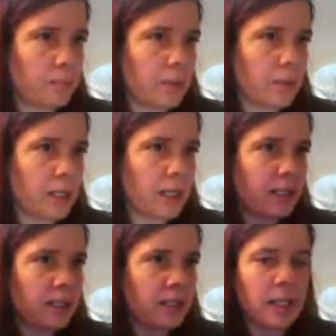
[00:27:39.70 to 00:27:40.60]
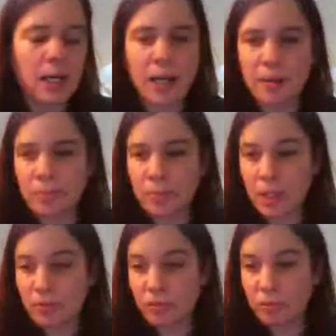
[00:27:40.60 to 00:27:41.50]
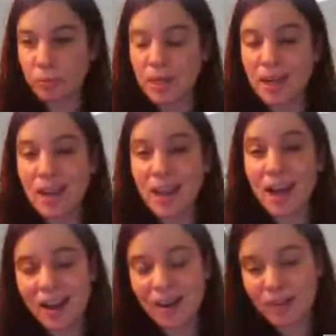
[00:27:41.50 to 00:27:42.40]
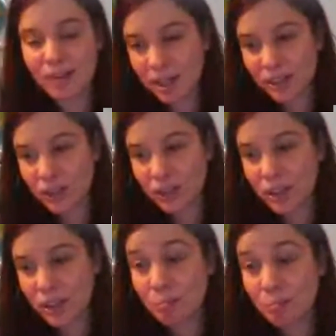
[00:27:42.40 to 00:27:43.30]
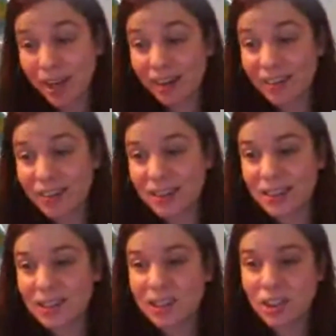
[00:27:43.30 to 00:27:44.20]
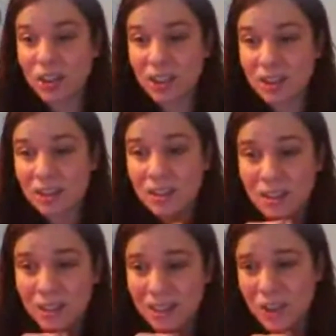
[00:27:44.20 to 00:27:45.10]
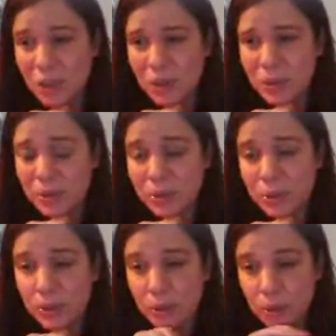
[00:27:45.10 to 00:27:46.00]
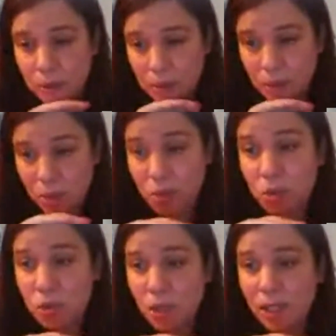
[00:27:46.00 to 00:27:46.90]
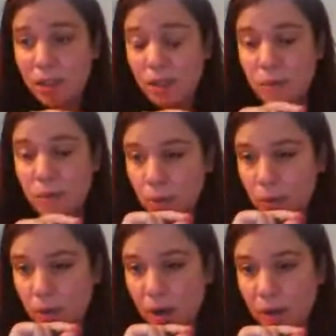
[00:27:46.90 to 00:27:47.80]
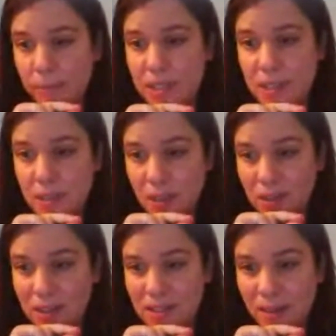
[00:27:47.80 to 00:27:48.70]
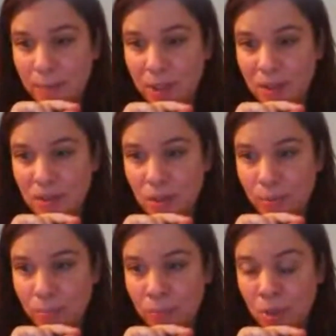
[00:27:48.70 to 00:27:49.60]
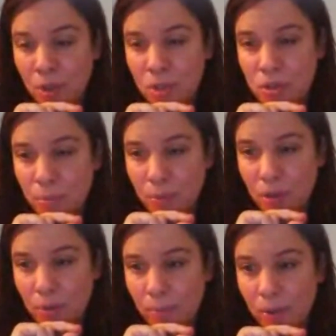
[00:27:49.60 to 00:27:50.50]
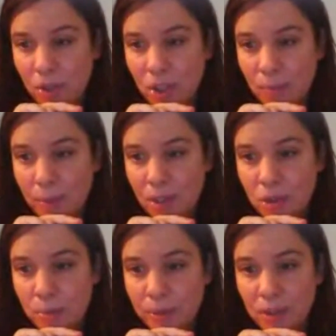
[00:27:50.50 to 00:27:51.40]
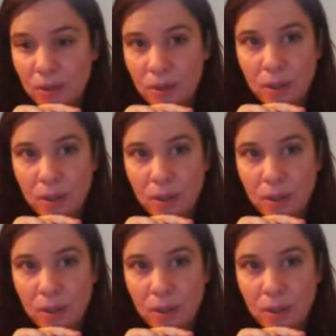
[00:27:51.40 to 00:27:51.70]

but if we have actually made the decision to use Trello, or are we still examining some other project management